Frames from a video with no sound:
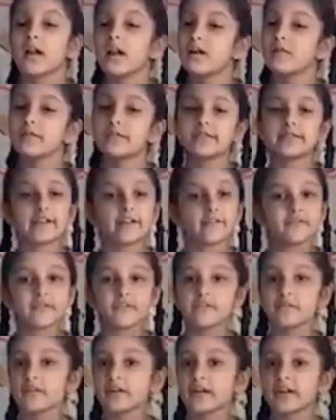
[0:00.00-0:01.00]
I will
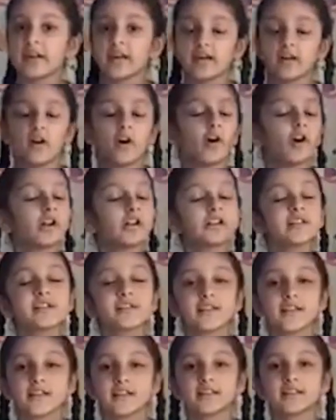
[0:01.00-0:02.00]
never forget all the
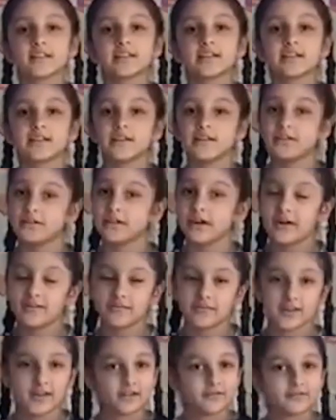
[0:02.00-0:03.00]
things that you have
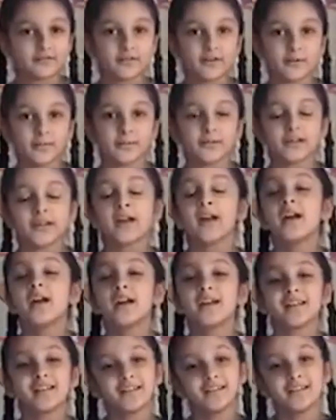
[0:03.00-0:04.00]
done for me
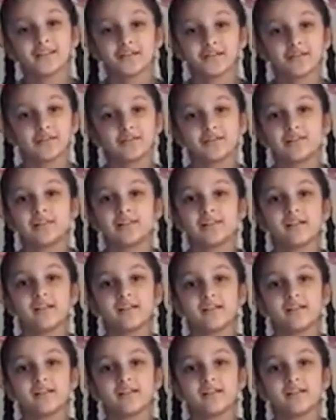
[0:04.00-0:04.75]
in school.